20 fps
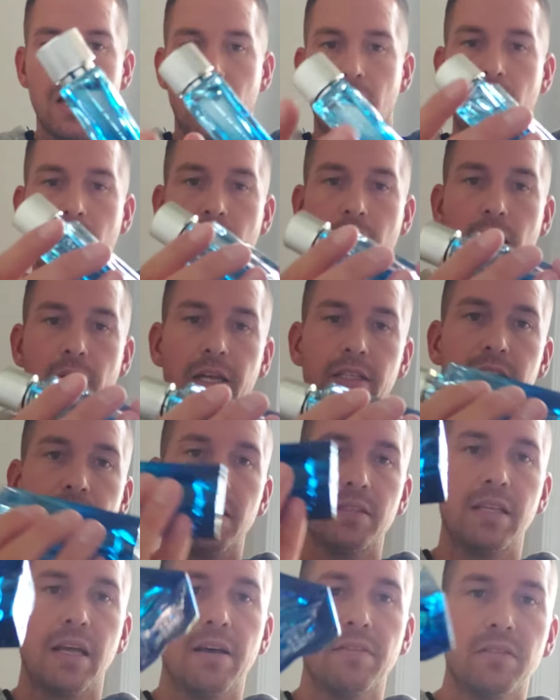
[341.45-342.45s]
It
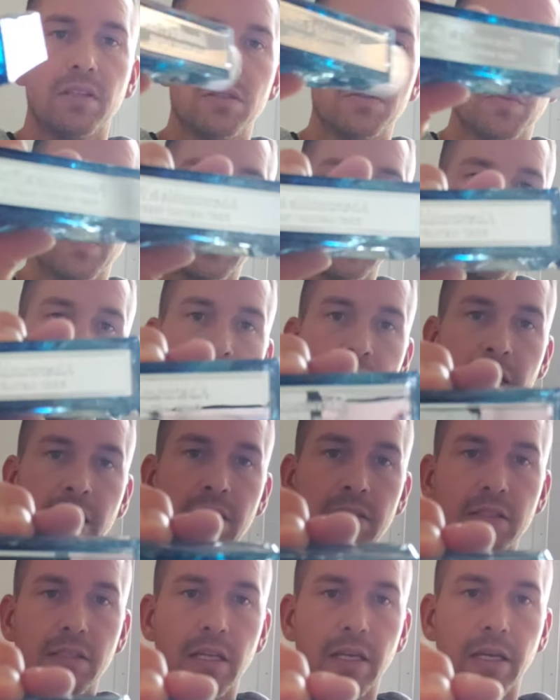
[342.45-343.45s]
does have this really
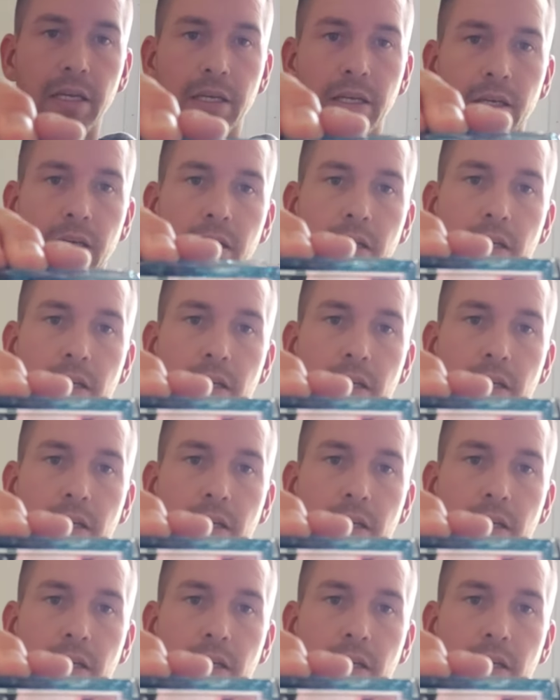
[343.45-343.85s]
nice, like,